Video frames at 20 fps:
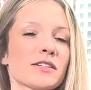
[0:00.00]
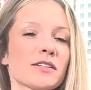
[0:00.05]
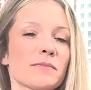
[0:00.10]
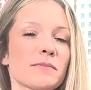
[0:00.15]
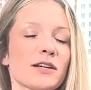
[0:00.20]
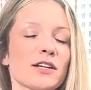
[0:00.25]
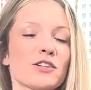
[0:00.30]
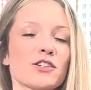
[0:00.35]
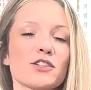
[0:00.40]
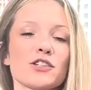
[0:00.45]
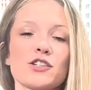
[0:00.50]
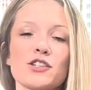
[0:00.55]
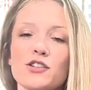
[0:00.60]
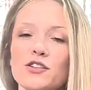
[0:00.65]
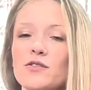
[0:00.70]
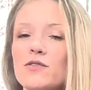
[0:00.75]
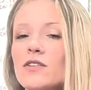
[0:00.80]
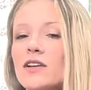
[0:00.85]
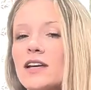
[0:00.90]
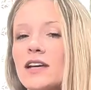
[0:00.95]
to be just
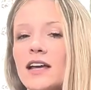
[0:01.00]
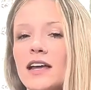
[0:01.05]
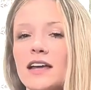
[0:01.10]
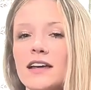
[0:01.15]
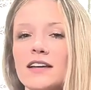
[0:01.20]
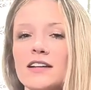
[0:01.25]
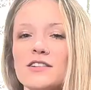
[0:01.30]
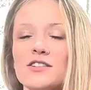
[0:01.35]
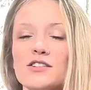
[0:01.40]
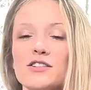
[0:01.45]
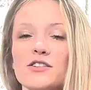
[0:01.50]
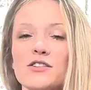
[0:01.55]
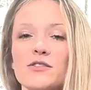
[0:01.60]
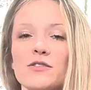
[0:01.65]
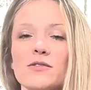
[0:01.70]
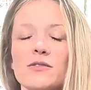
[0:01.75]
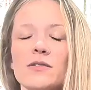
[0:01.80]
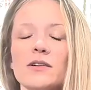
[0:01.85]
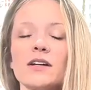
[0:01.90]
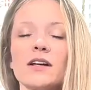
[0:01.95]
tuning
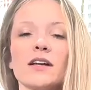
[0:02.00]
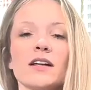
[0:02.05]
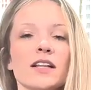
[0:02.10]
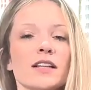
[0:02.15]
into